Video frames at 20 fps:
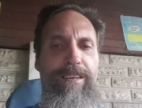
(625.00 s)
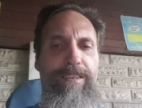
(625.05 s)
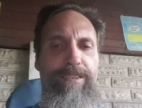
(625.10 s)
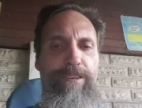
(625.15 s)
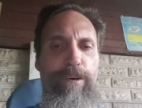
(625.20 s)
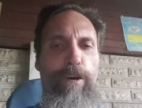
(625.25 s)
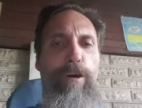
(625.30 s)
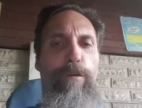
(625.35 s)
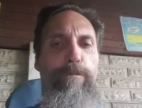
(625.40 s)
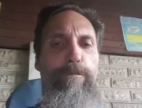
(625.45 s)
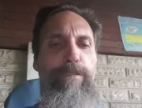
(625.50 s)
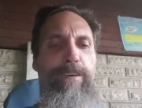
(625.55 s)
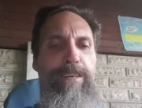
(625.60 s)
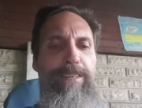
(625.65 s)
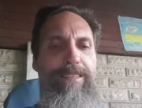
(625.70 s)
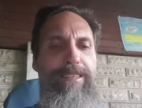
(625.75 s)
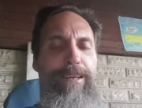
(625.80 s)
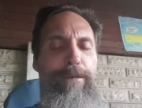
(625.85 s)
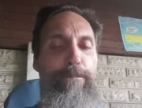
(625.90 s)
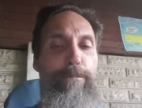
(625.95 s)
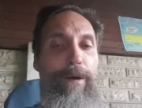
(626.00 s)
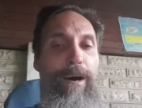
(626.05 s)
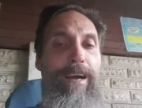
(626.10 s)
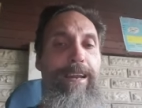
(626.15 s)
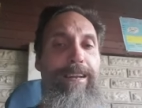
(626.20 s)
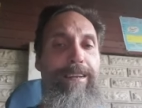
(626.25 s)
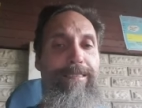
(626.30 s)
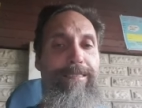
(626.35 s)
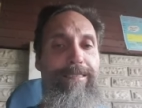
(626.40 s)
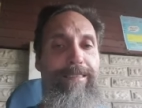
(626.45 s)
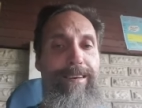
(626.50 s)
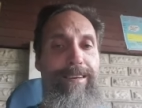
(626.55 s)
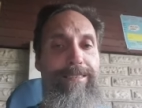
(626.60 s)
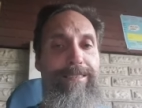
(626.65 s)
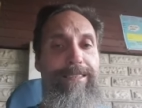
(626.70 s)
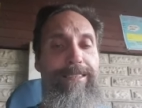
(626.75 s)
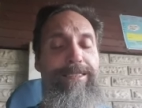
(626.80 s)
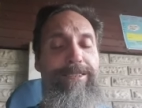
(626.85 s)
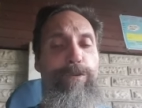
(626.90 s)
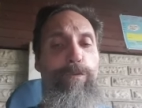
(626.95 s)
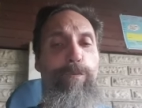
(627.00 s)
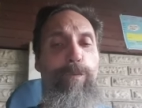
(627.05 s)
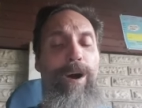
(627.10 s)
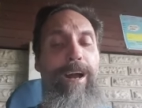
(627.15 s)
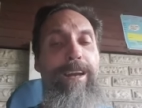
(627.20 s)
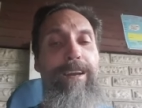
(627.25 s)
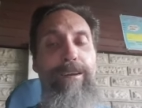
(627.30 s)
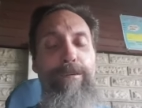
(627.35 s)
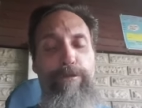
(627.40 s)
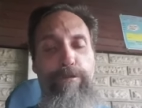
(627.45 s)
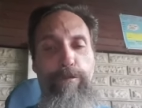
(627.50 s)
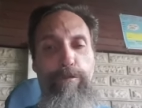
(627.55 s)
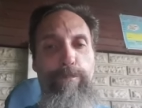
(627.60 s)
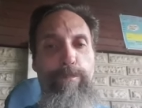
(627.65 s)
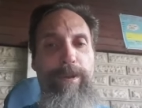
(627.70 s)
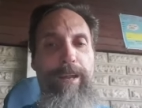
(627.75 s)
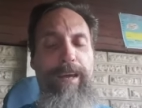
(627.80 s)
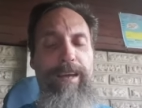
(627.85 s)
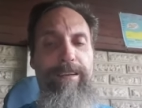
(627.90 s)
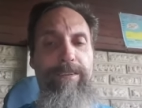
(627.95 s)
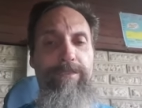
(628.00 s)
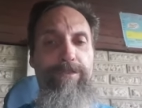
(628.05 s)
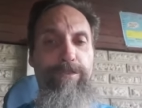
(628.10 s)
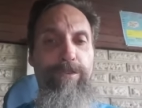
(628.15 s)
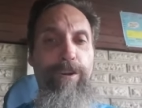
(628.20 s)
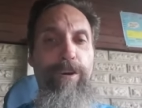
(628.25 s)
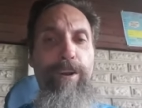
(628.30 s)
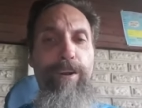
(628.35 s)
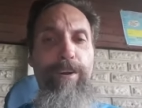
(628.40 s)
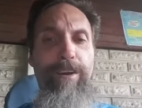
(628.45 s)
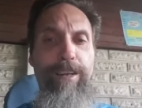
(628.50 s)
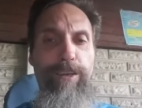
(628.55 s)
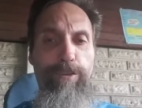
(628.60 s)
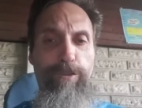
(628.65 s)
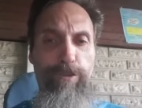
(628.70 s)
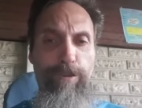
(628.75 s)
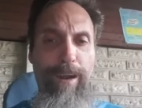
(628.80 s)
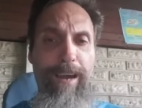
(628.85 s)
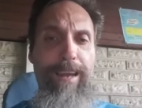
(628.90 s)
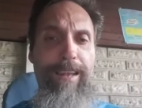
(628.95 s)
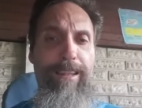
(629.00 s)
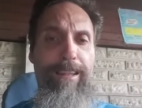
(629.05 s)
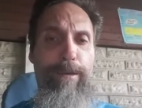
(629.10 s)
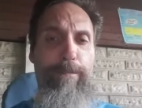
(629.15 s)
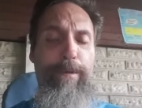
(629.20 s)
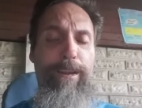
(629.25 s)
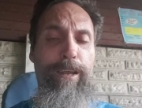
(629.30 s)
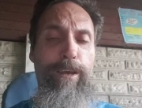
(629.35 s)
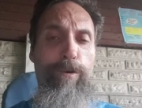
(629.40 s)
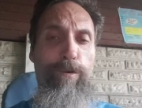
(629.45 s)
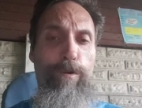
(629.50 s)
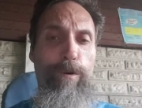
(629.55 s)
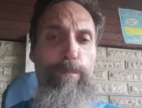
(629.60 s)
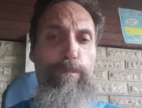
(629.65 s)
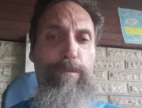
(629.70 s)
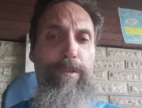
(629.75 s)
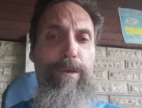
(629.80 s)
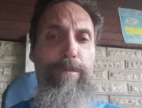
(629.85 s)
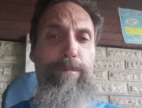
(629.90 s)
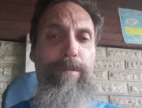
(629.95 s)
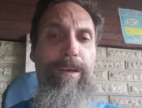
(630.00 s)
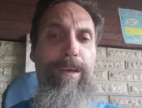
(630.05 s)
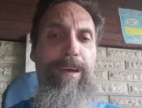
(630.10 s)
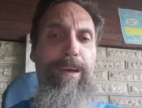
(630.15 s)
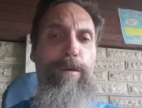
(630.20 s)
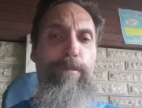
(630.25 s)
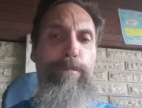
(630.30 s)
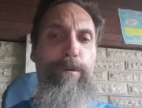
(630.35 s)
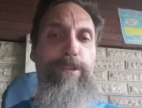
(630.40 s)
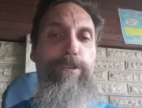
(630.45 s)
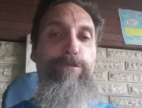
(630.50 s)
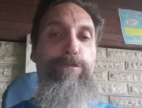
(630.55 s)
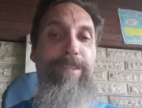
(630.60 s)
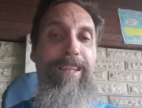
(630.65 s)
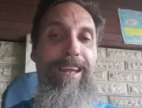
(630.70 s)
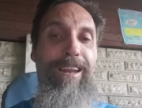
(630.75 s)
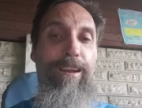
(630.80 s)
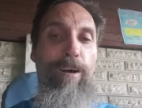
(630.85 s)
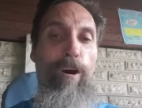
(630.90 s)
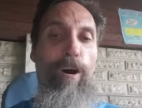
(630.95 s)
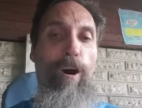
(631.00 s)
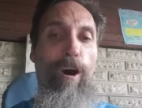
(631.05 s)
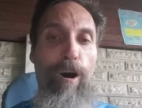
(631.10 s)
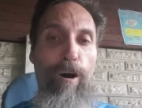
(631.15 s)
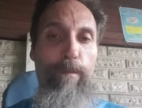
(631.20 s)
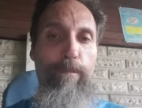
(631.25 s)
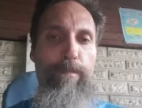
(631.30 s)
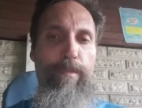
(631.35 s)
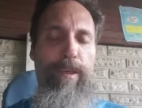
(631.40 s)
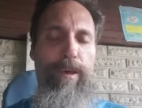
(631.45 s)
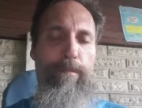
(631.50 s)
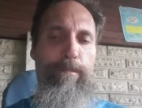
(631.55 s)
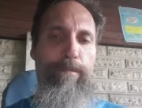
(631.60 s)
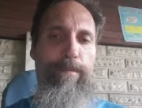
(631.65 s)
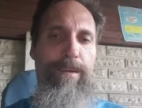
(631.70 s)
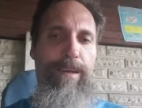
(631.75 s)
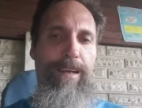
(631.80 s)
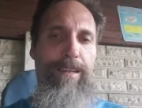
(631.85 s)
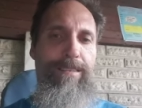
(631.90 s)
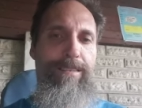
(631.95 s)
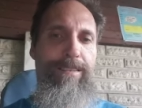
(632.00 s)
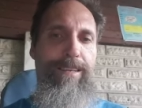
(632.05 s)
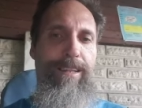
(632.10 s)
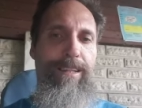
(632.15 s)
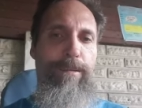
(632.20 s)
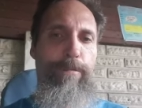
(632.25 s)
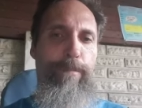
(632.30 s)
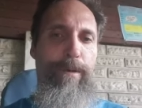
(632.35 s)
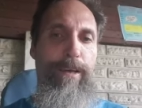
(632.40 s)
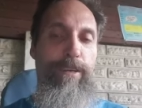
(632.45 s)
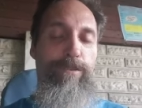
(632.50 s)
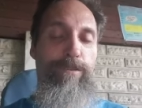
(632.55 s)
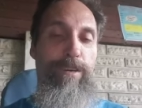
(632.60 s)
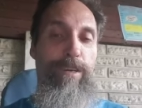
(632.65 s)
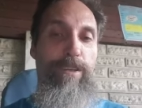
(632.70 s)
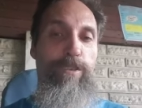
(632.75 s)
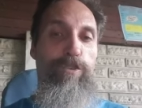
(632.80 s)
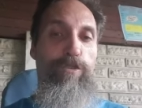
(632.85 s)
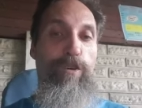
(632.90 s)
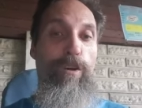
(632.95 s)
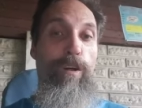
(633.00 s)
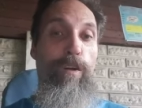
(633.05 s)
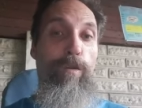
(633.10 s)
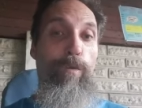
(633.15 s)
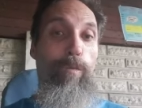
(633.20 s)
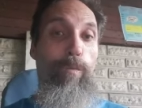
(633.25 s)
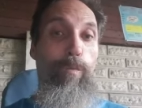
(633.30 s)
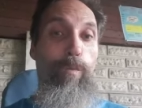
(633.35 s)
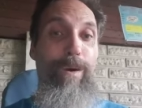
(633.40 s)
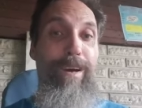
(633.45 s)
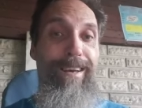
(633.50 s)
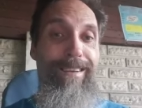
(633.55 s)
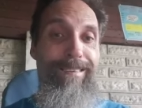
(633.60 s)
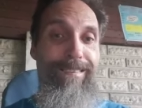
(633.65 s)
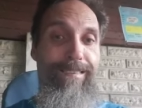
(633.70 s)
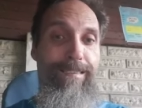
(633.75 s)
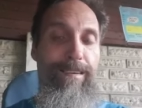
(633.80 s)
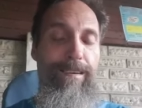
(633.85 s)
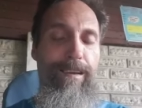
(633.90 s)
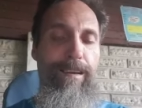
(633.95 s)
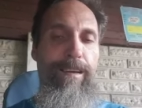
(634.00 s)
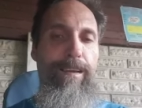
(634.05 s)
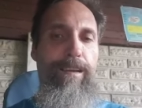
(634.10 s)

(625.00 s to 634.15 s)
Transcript: So obviously, Biden thinks it's a wonderful plan to not only train them and equip them, but to then arm them and send them back to Israel with